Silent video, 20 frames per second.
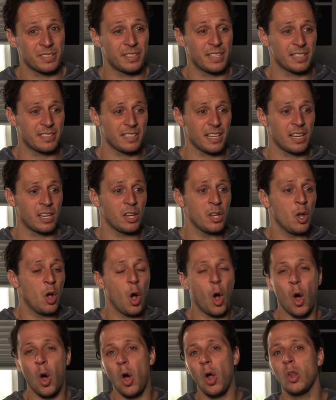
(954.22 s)
that's like
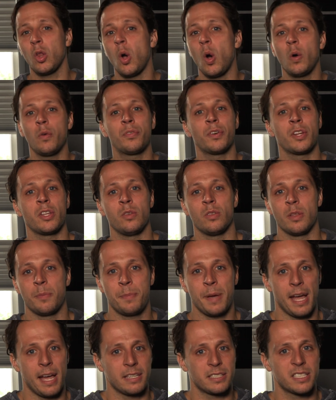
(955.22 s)
all over you the
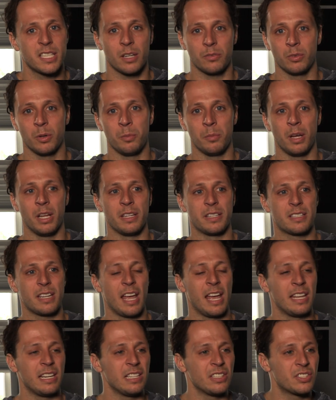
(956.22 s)
past several months
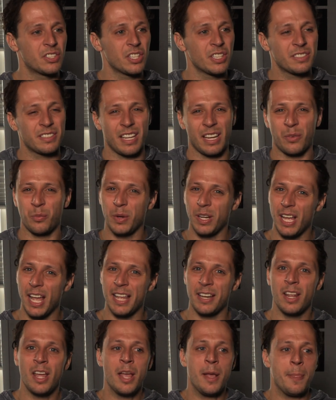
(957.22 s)
and is just like,
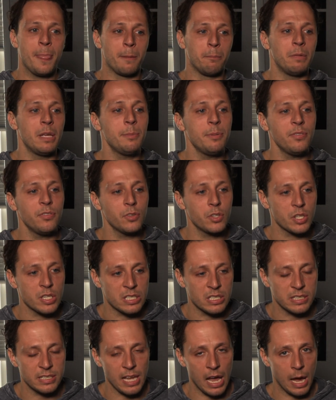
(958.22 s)
and maybe if you
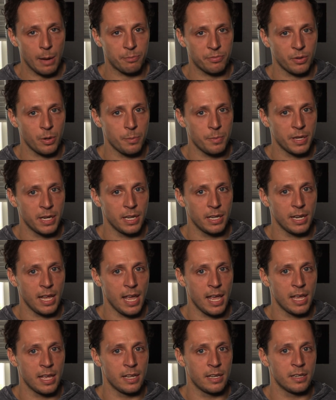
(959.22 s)
just stop for a minute
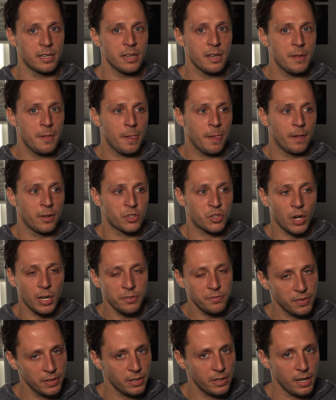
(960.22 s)
and try
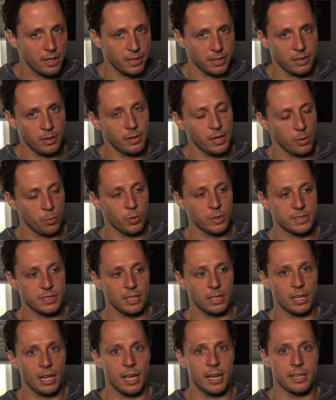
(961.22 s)
figure out like, okay, what's
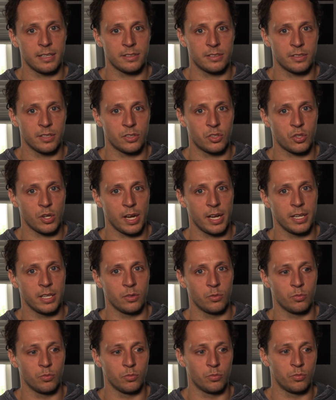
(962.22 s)
it like to try
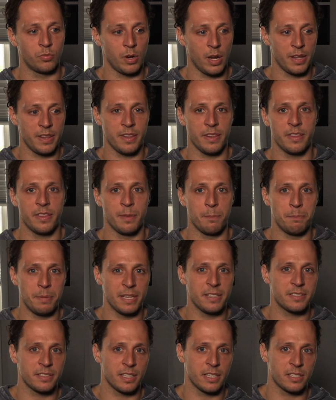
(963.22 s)
and run the
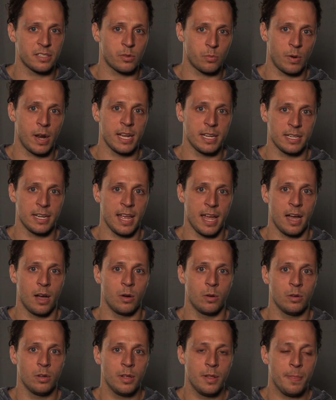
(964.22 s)
business right
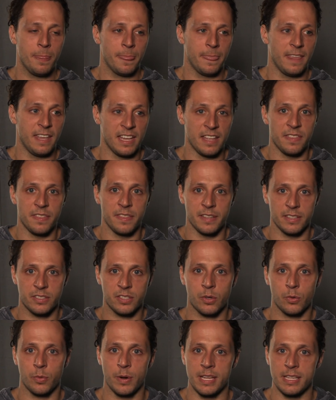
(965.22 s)
now in this
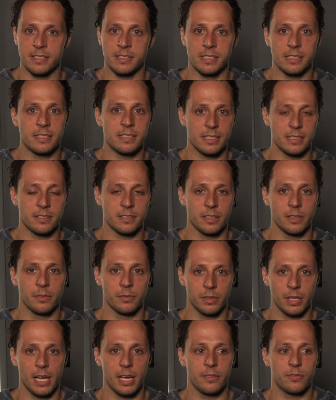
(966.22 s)
crazy season of
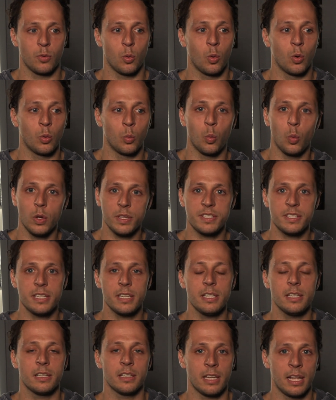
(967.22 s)
life? Or what's
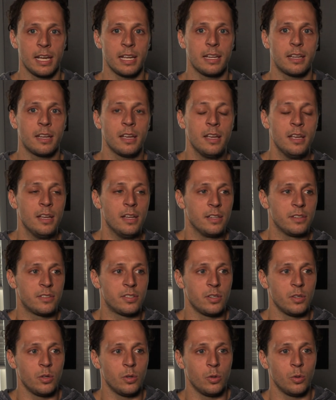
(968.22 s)
it like
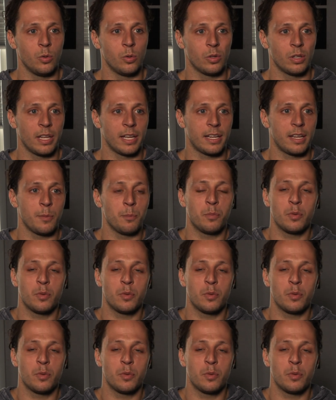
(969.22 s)
to like